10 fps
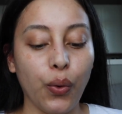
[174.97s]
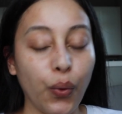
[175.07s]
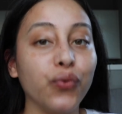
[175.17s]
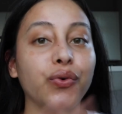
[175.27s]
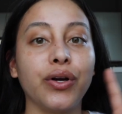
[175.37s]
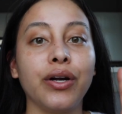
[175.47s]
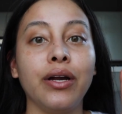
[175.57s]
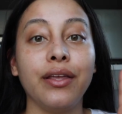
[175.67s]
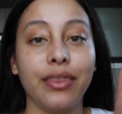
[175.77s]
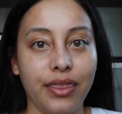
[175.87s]

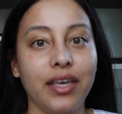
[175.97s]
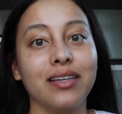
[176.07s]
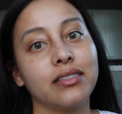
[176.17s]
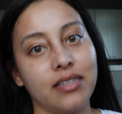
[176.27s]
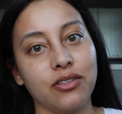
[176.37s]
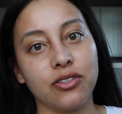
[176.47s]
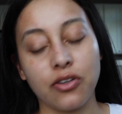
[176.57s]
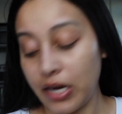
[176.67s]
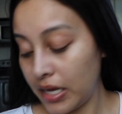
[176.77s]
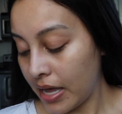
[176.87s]
over this
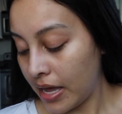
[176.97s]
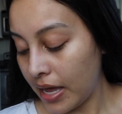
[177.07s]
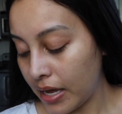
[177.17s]
sunscreen.